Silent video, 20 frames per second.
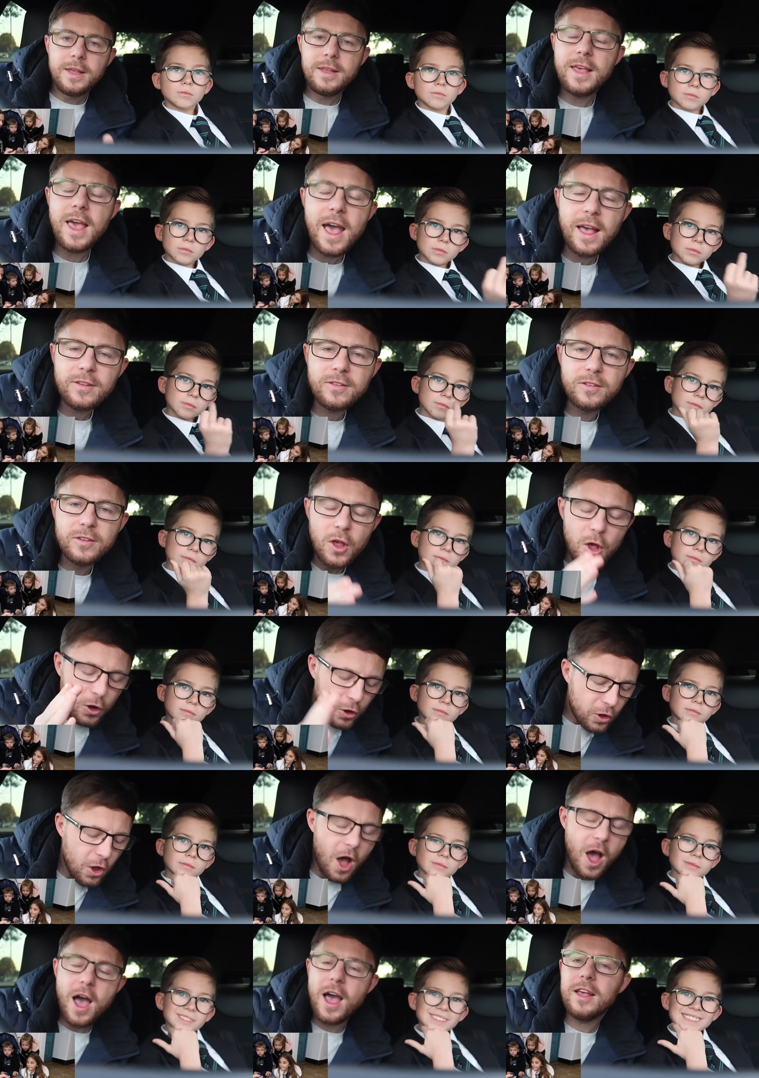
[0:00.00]
Speaker 1: Yes,
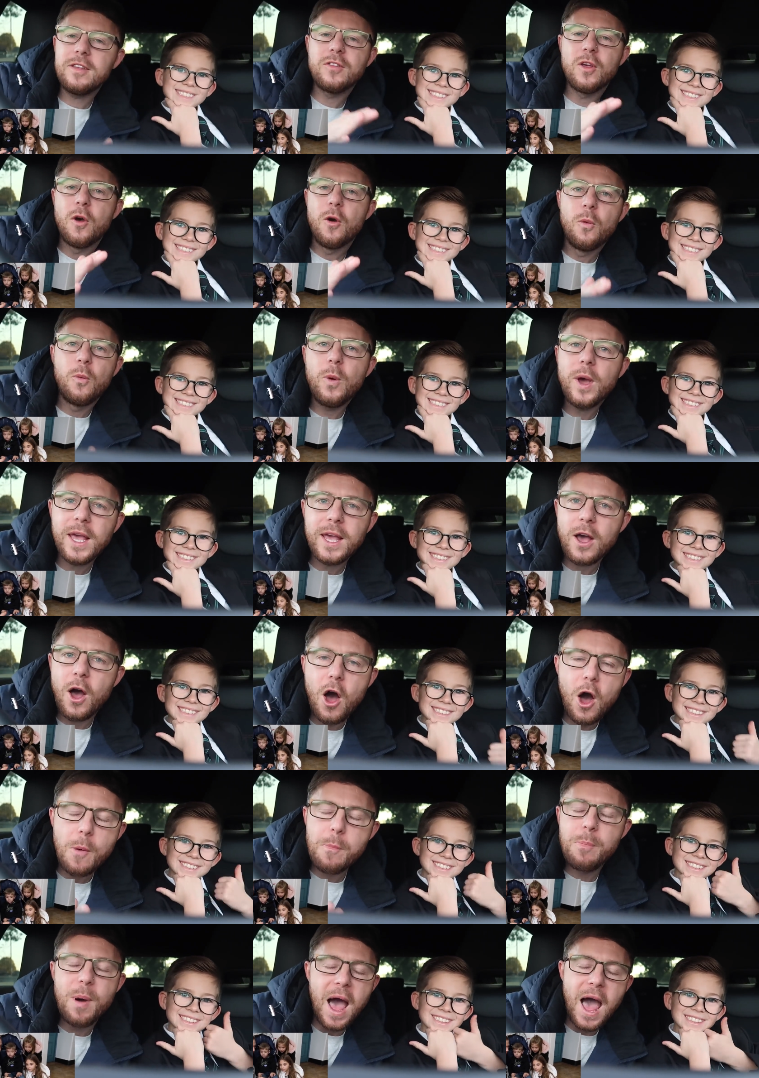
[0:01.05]
guys we
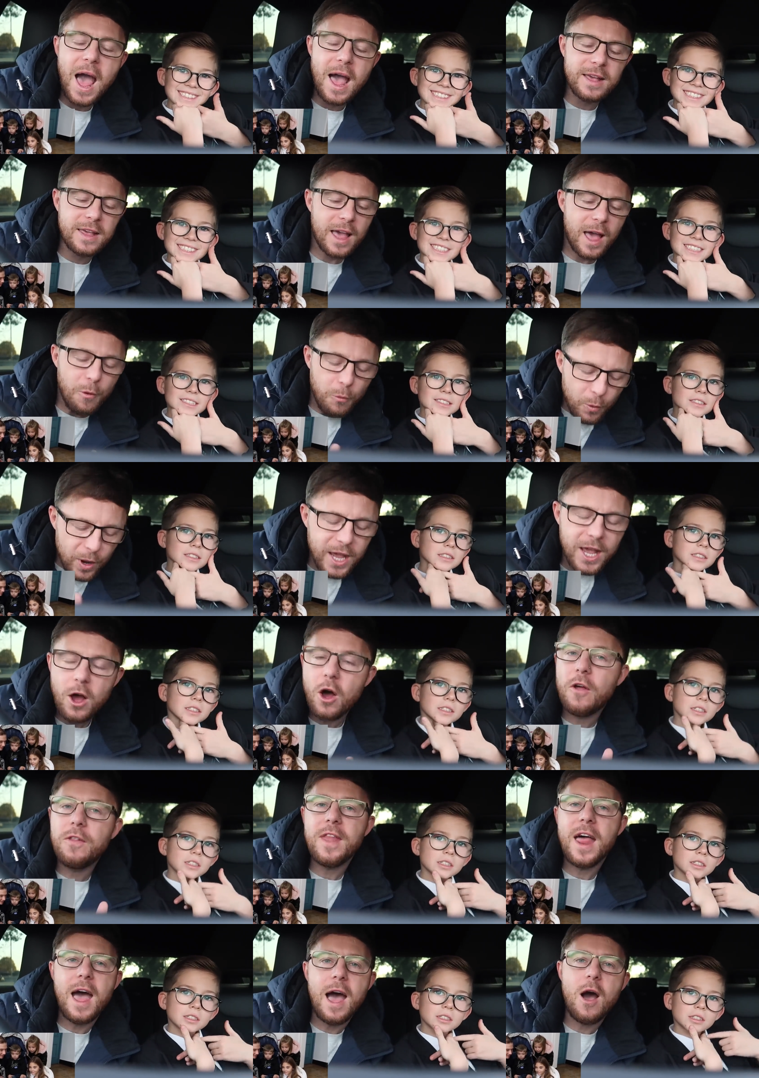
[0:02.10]
are back and we
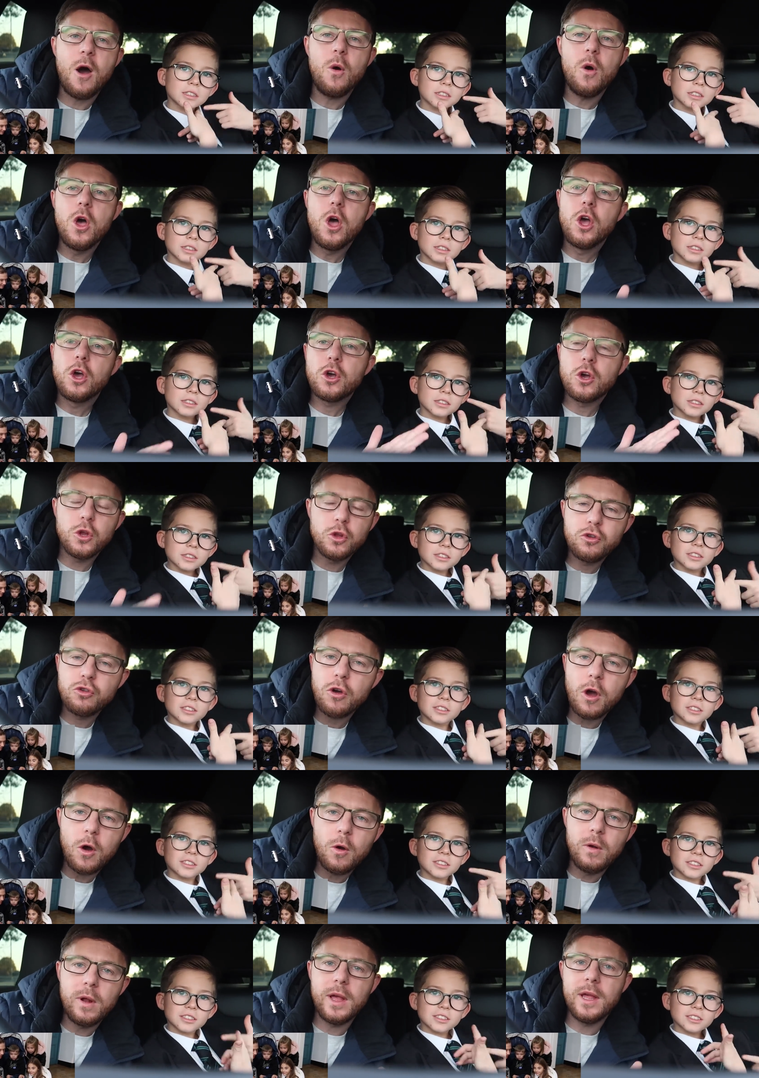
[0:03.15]
are now
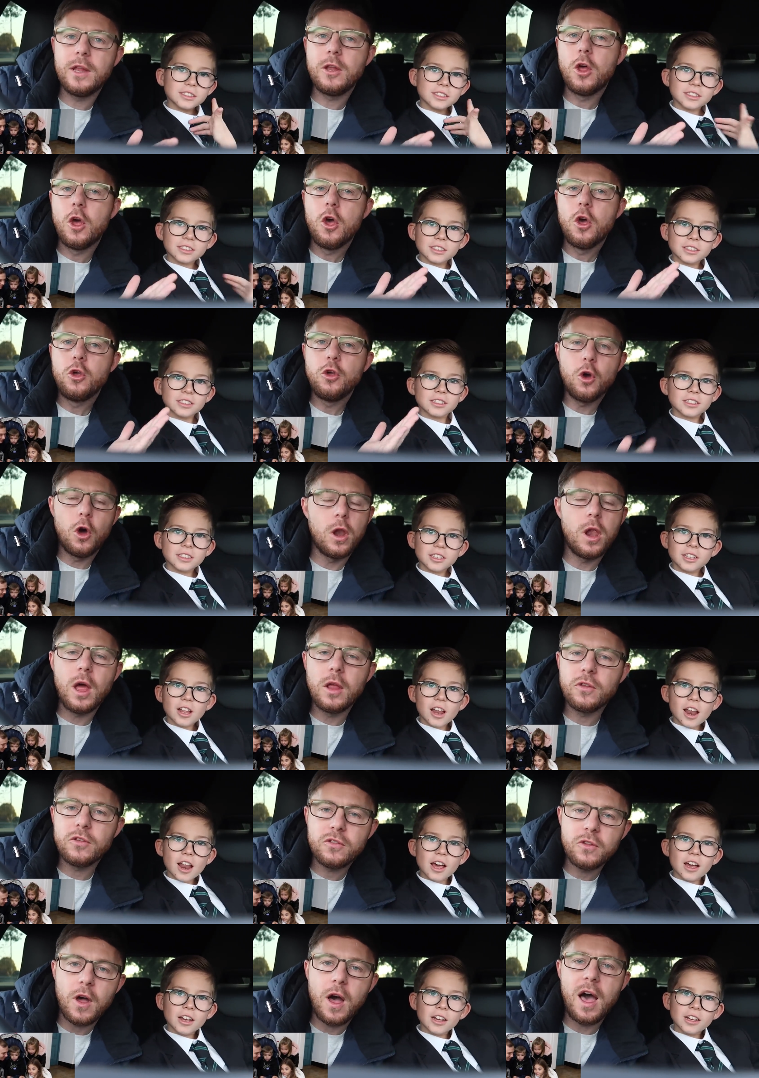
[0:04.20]
controlling your
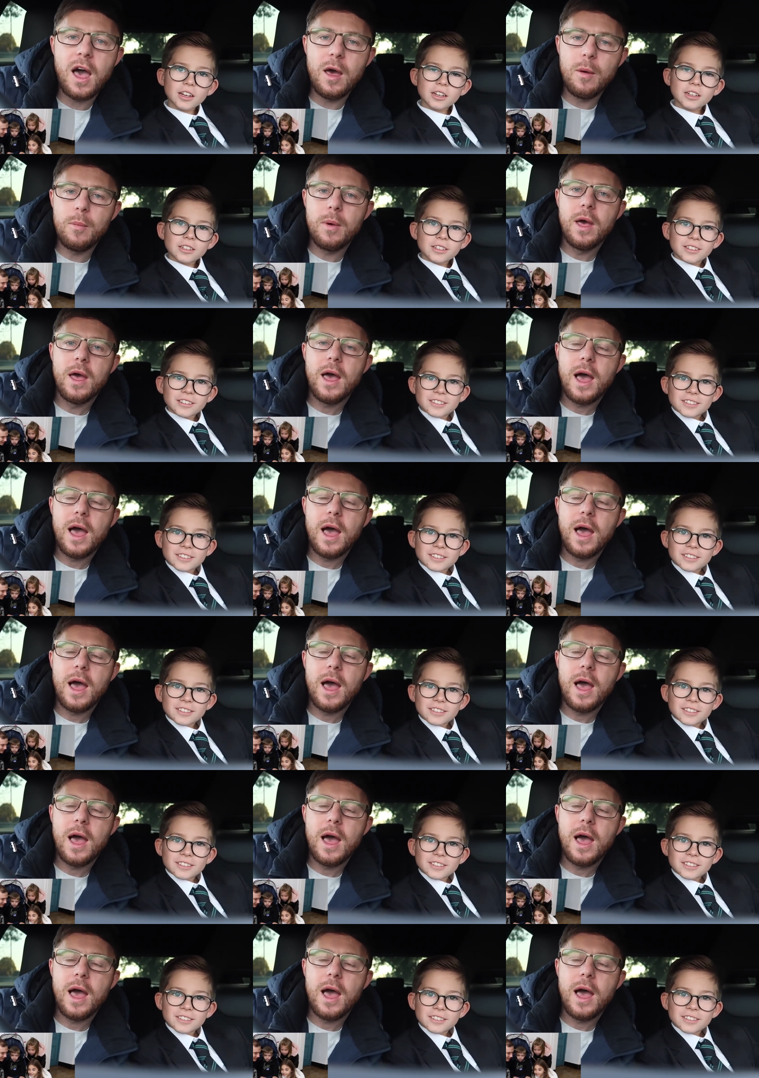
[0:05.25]
lunchtime